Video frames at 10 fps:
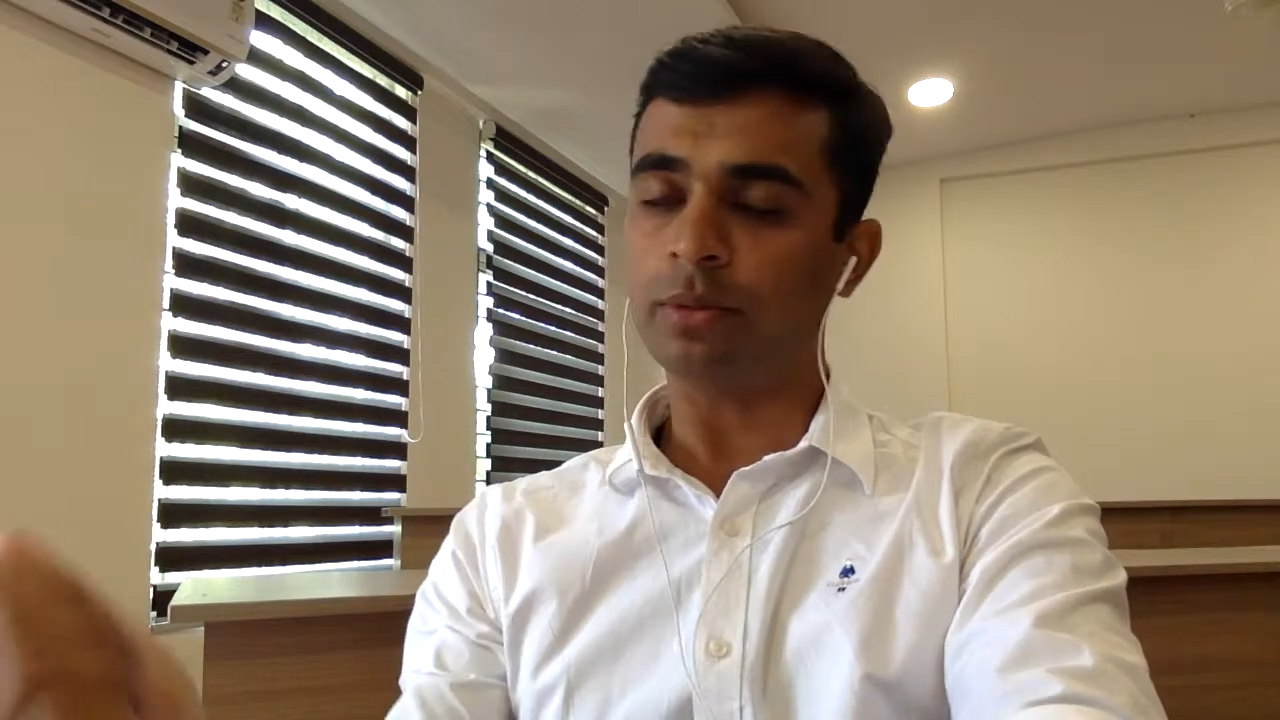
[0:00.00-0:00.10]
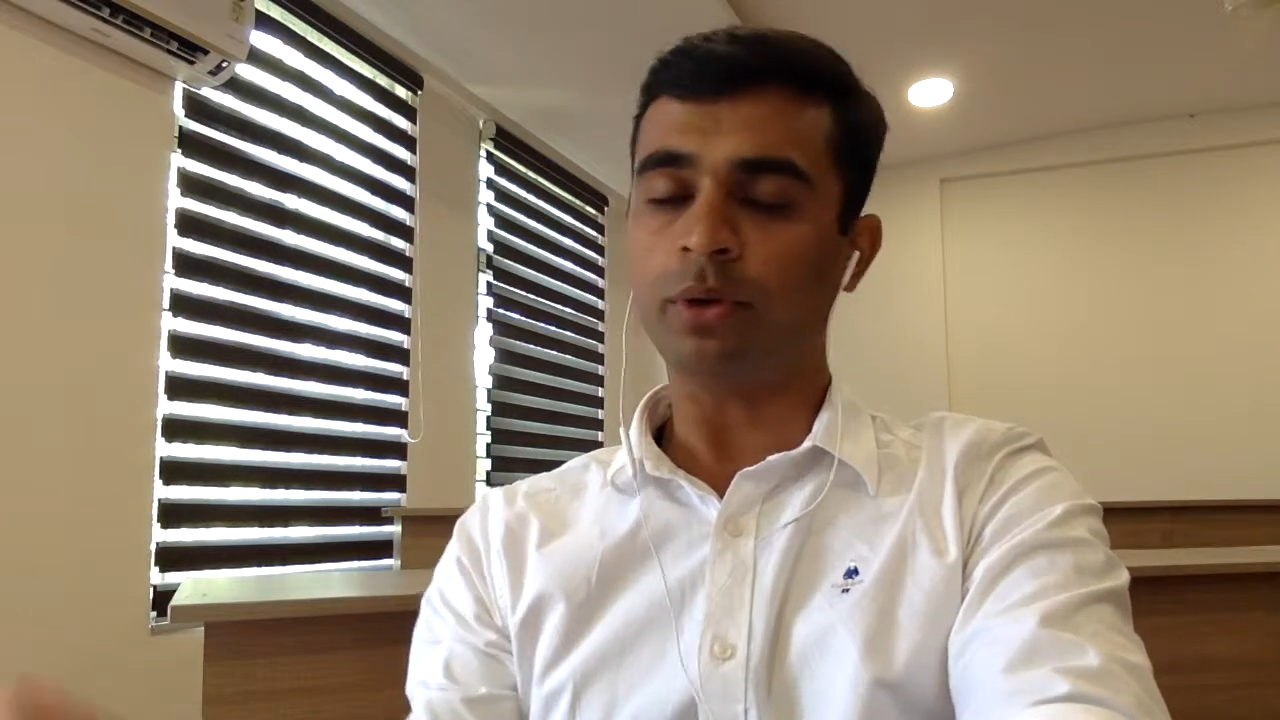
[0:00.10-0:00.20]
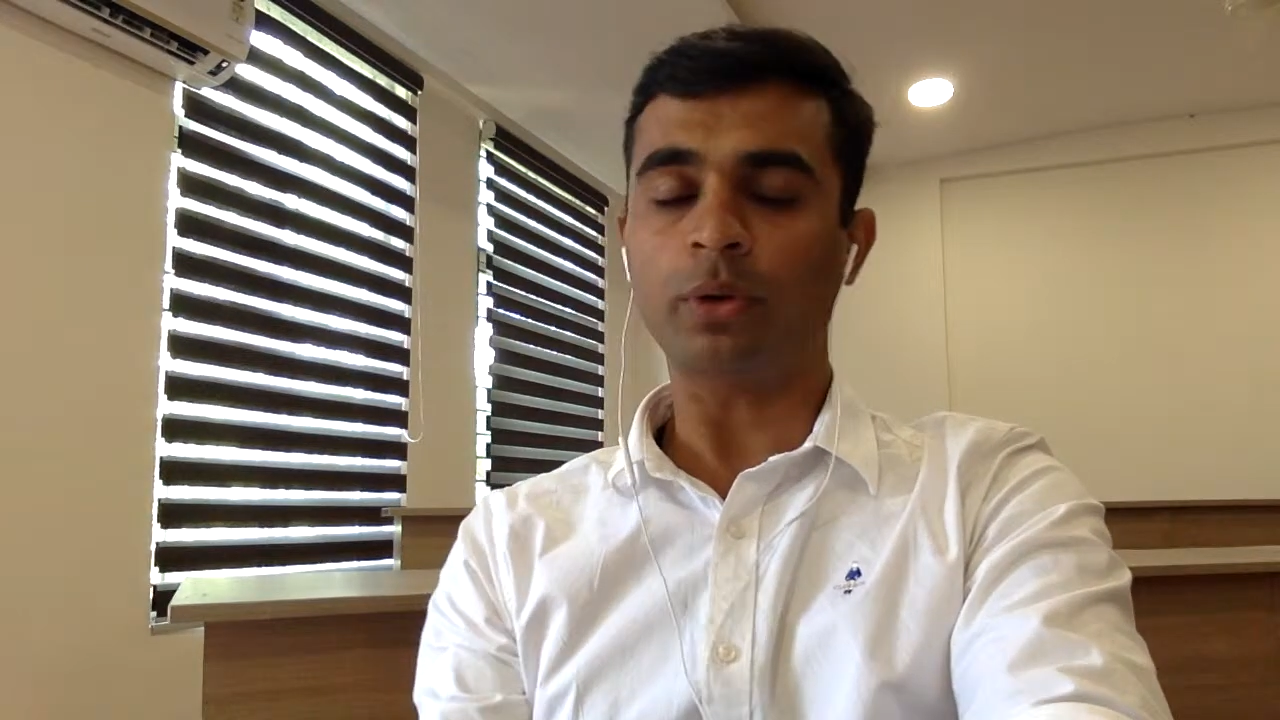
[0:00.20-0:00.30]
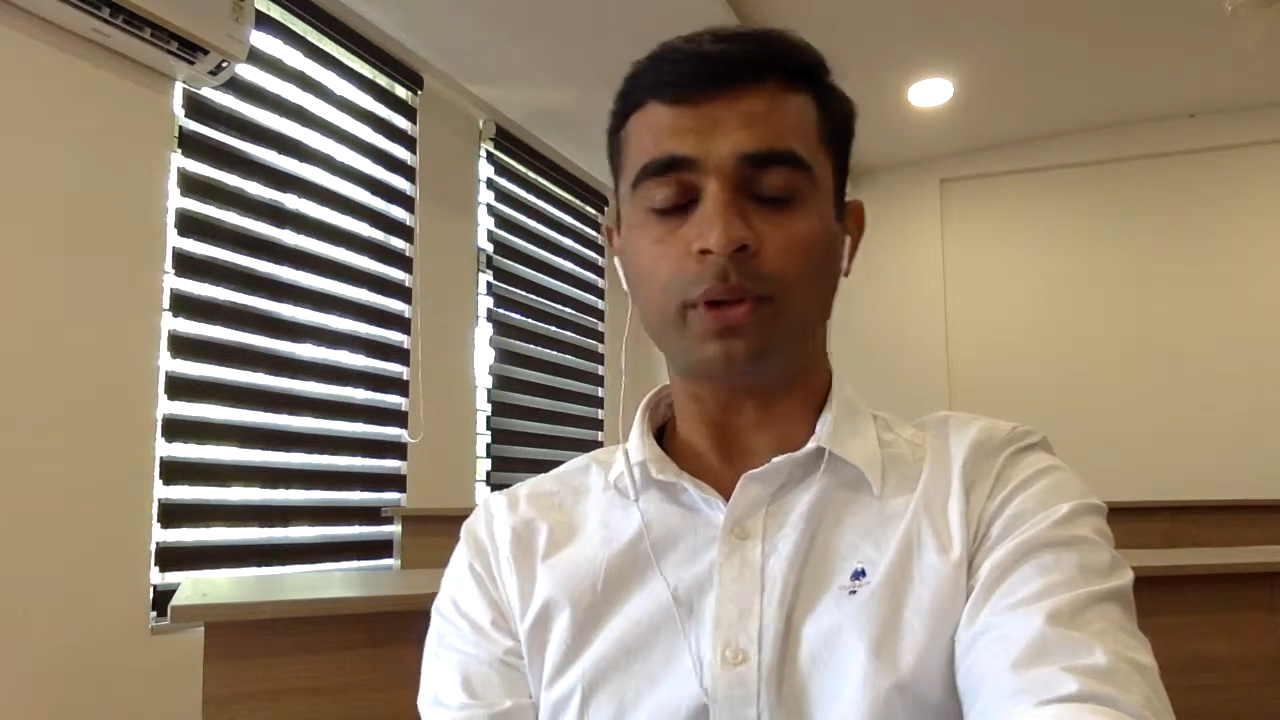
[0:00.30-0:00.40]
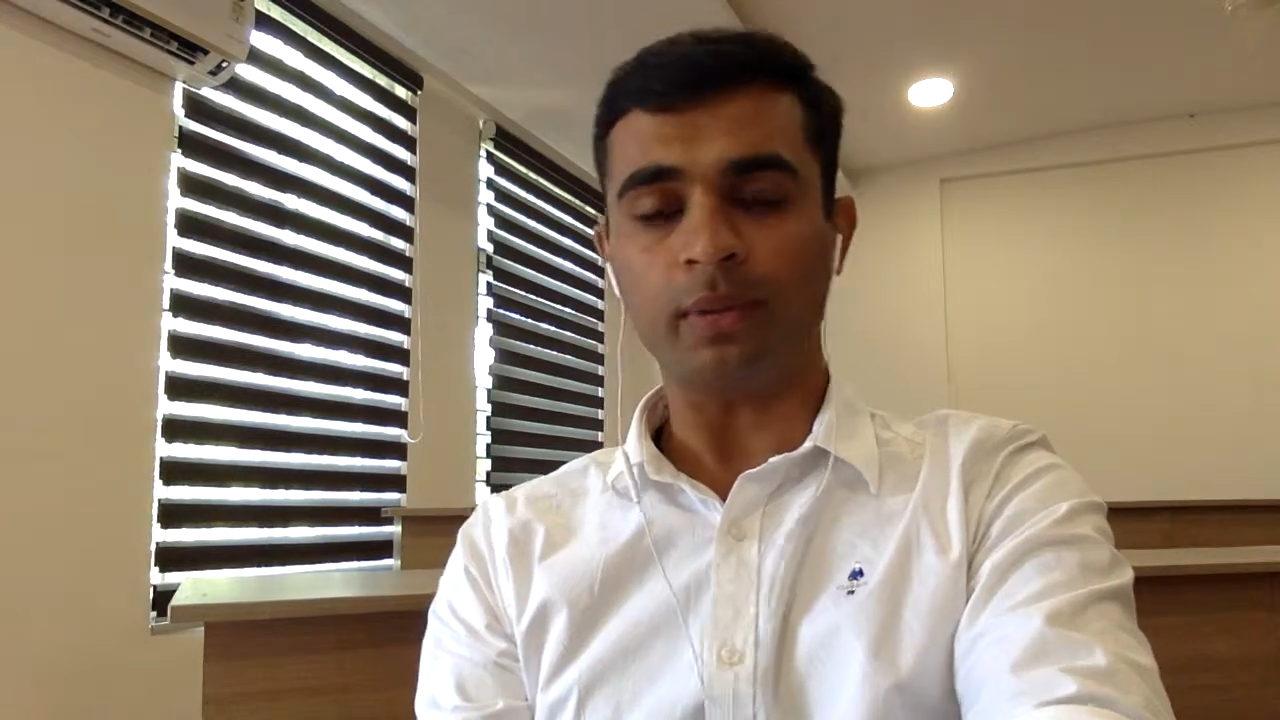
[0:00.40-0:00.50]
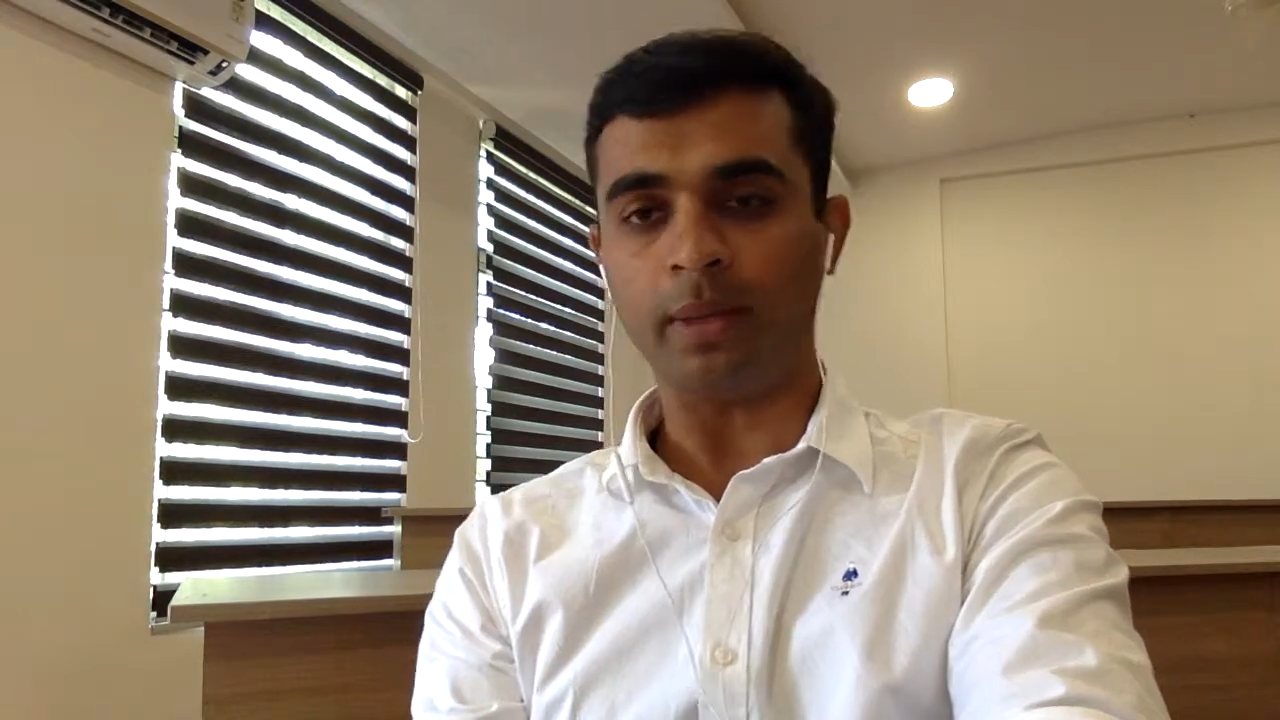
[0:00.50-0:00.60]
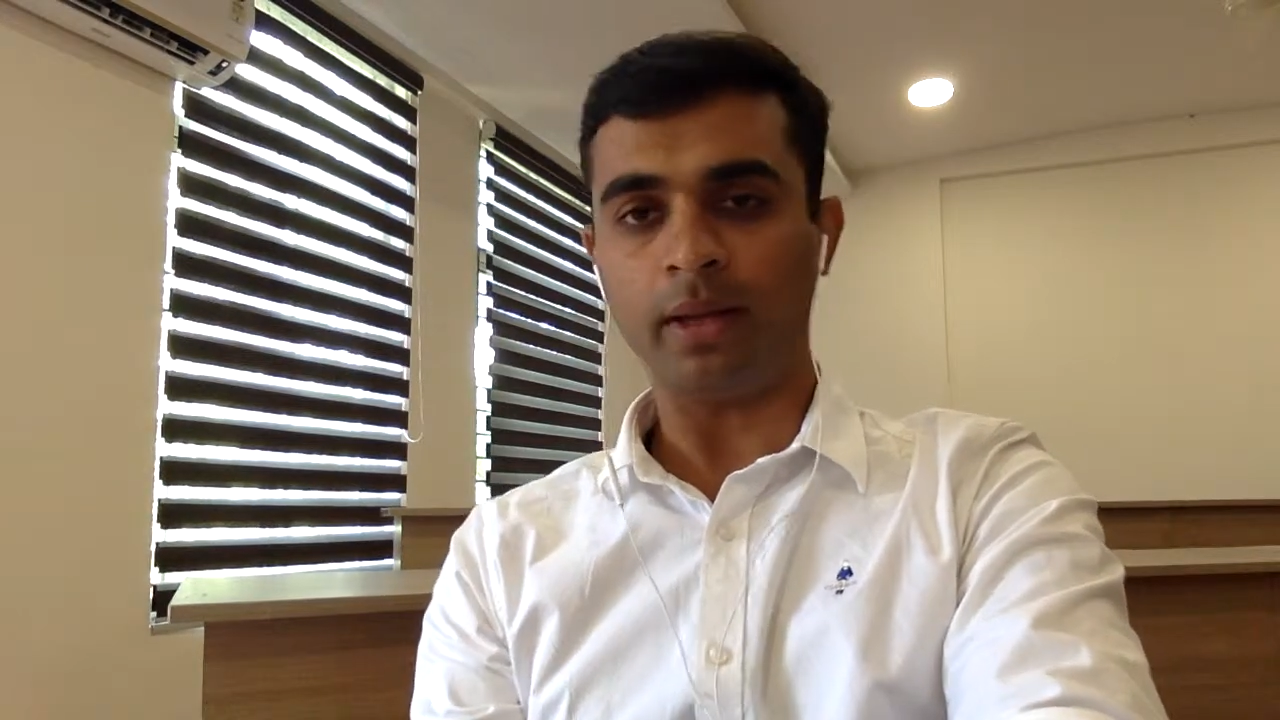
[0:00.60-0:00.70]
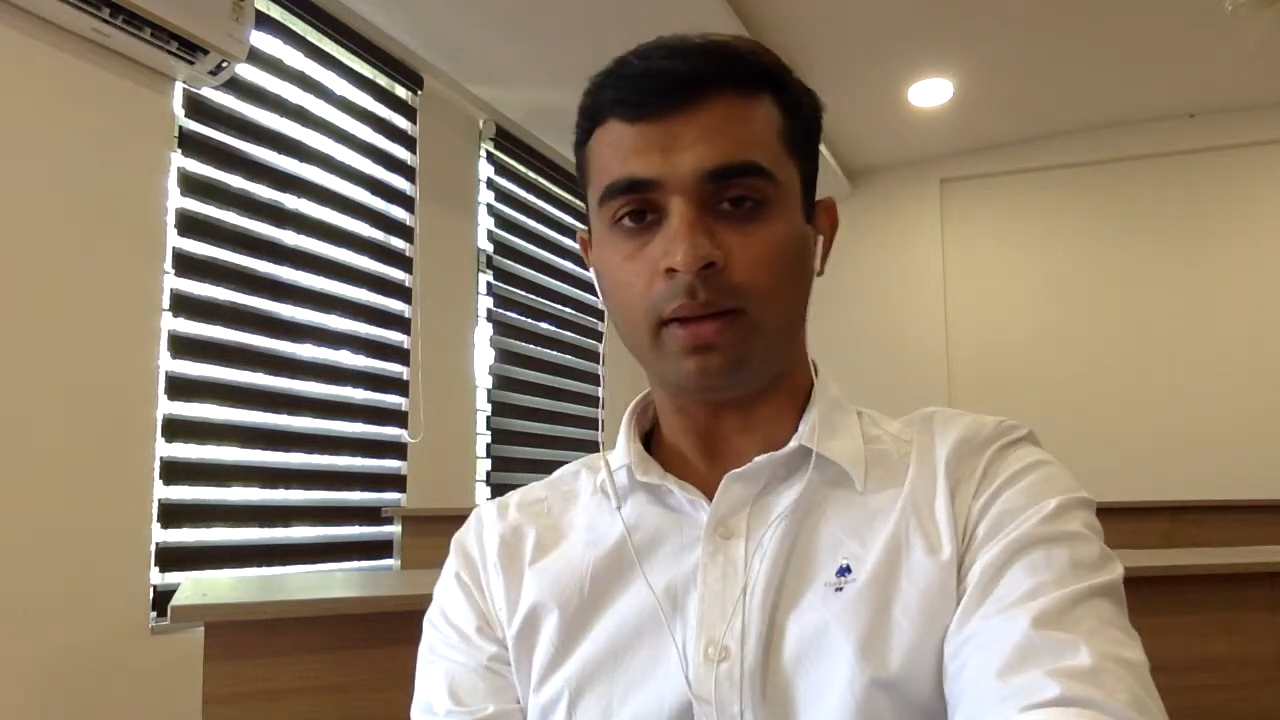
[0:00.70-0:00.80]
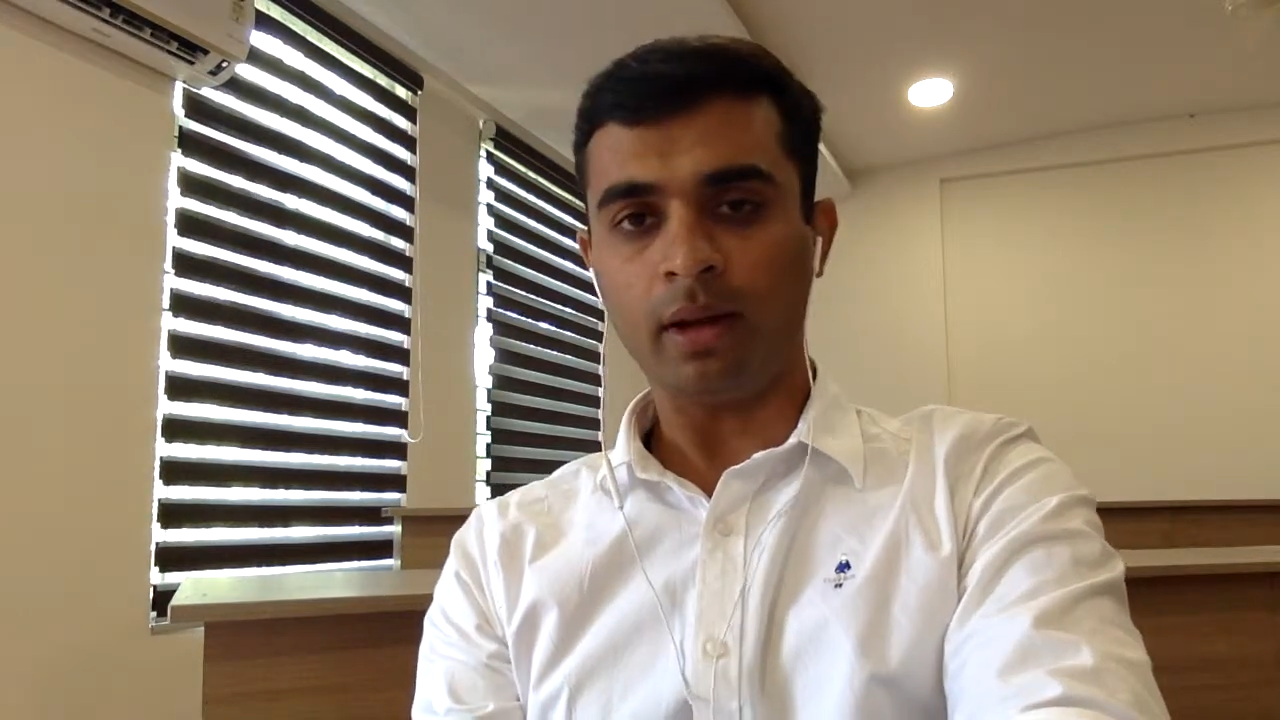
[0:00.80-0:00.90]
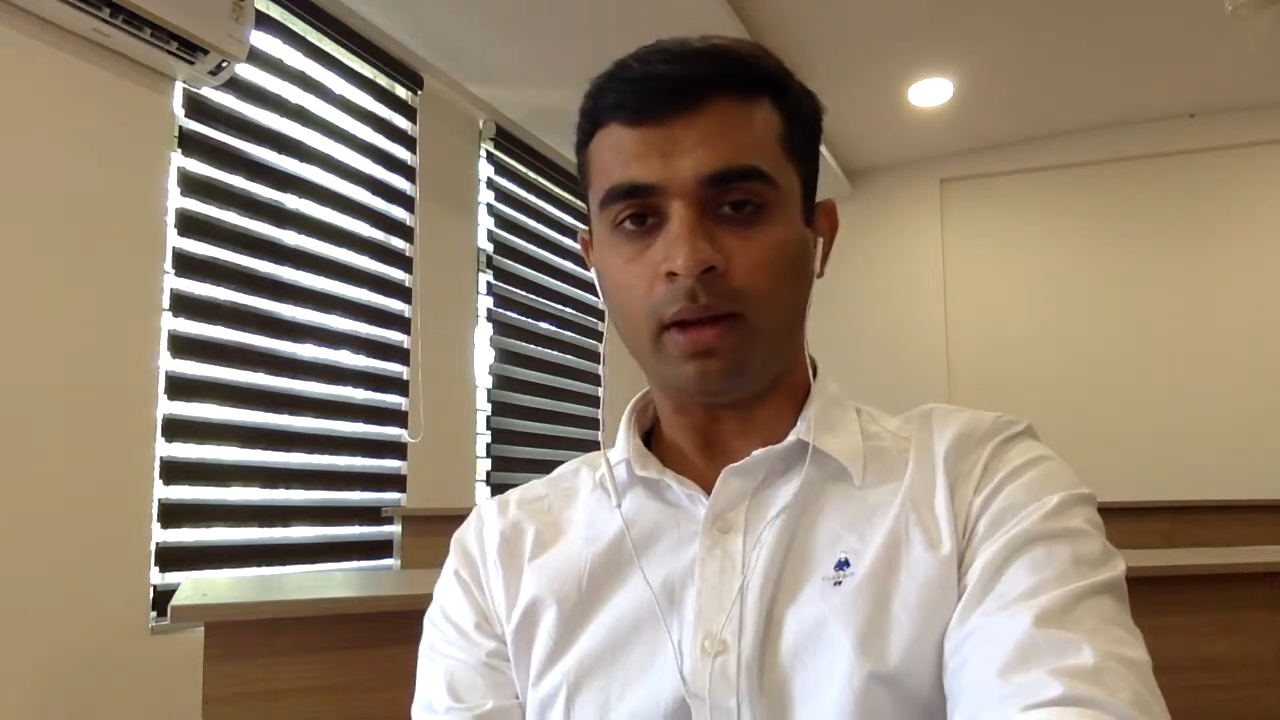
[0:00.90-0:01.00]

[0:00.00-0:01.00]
tomorrow it will be